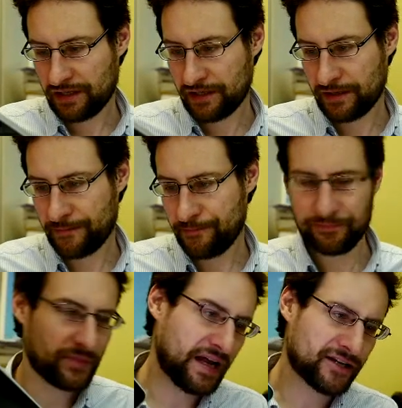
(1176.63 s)

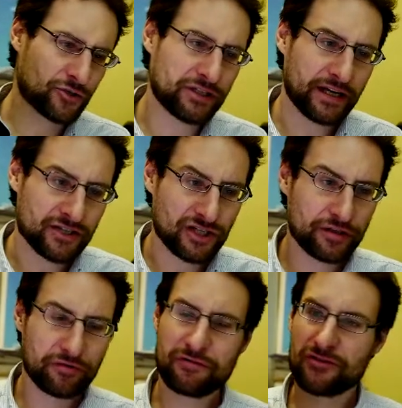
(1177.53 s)
I should actually,
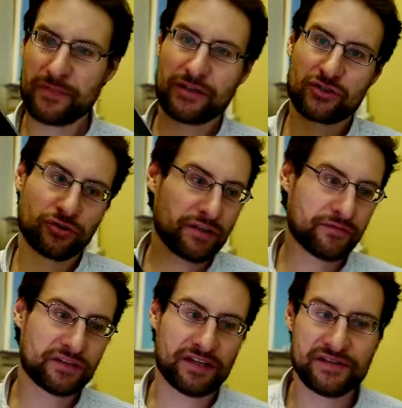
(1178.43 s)
in retrospect, should
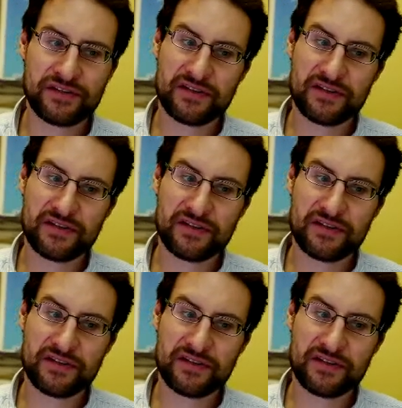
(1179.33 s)
have done this.